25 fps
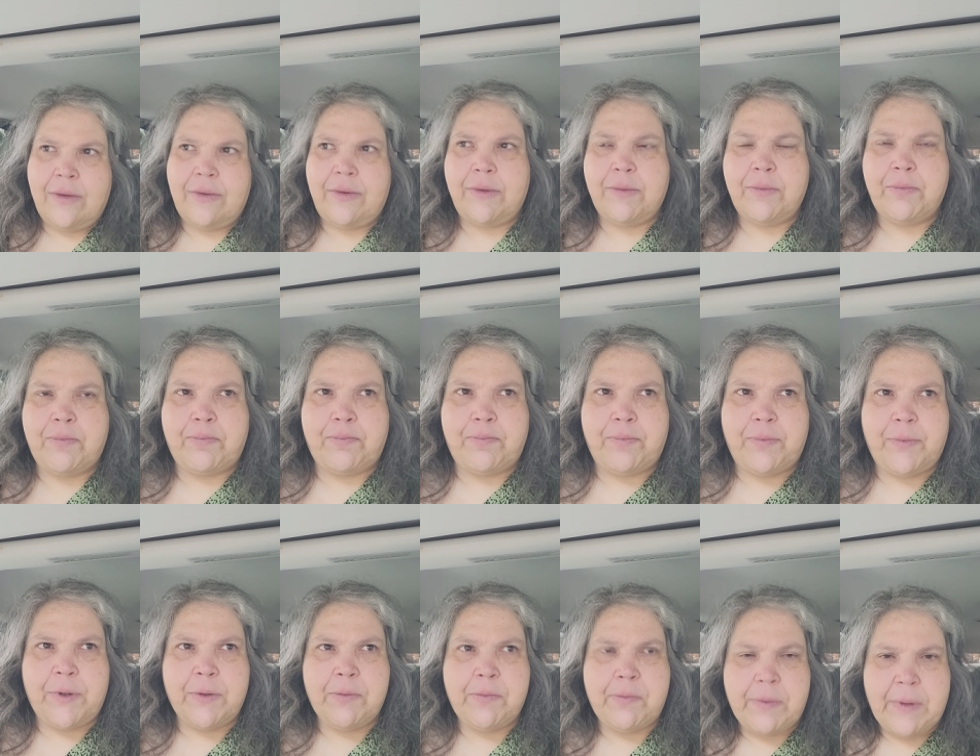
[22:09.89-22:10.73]
the
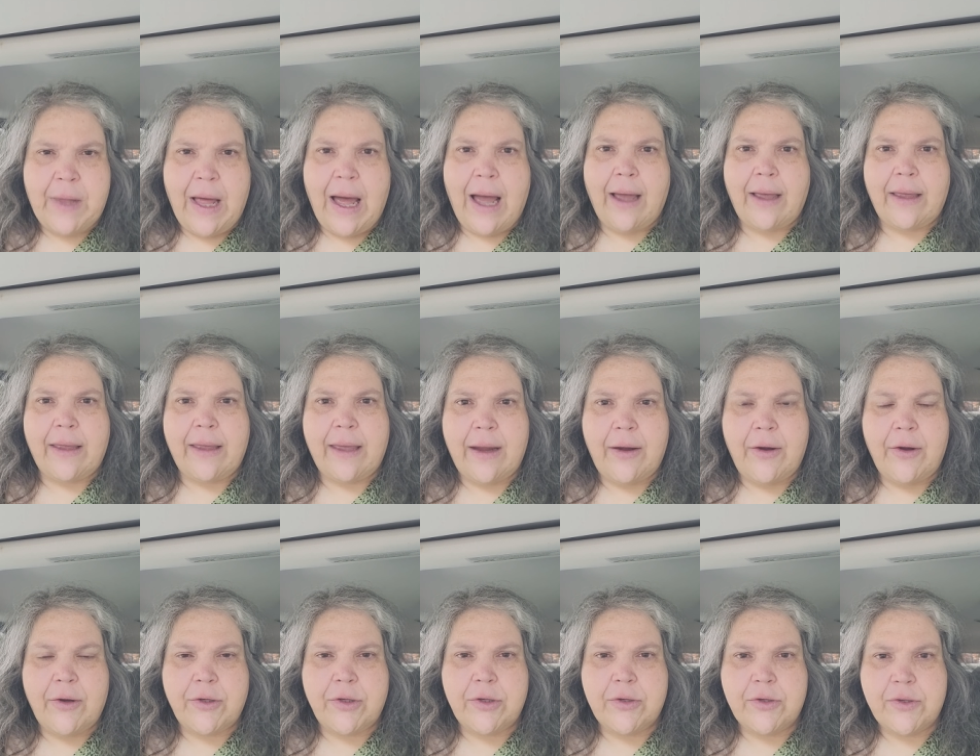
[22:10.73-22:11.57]
the black
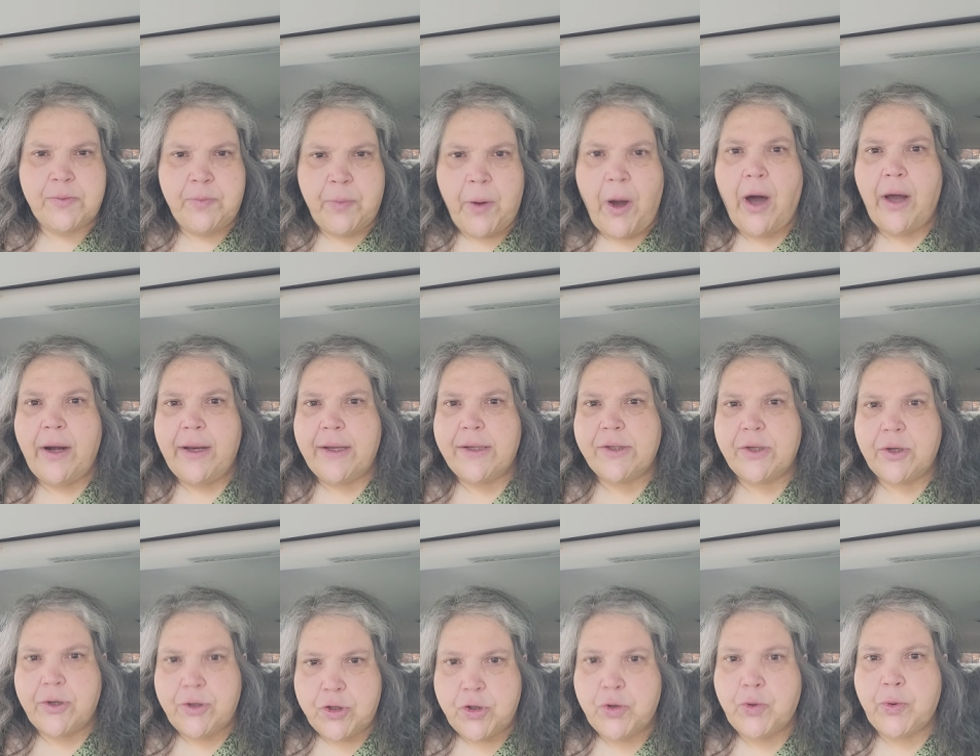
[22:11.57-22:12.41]
characters' bodies
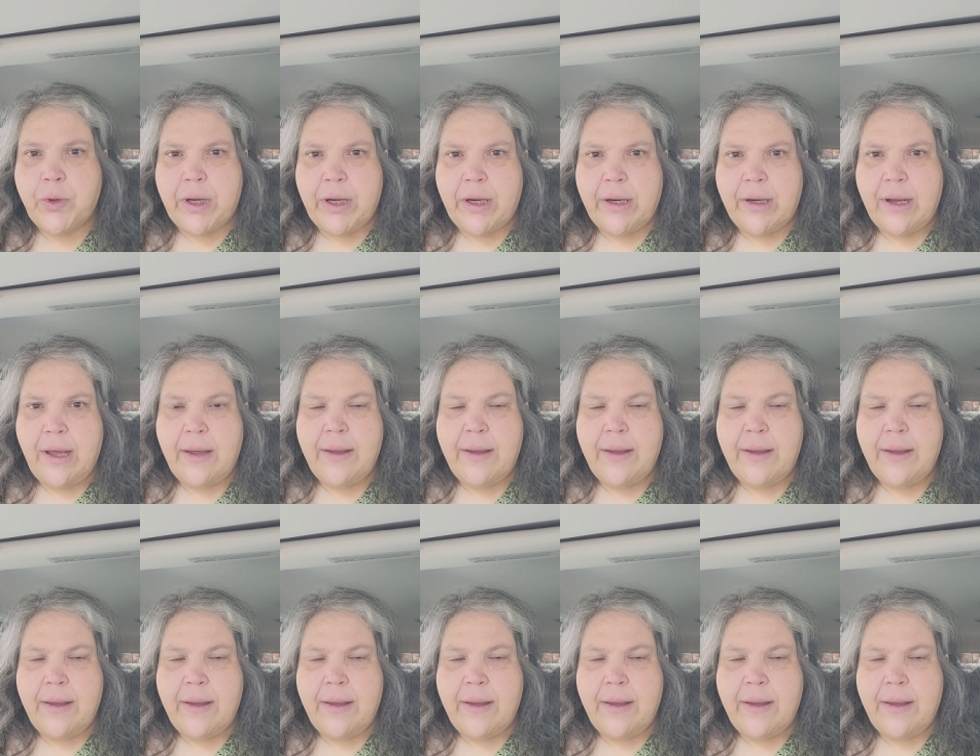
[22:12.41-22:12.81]
are treated.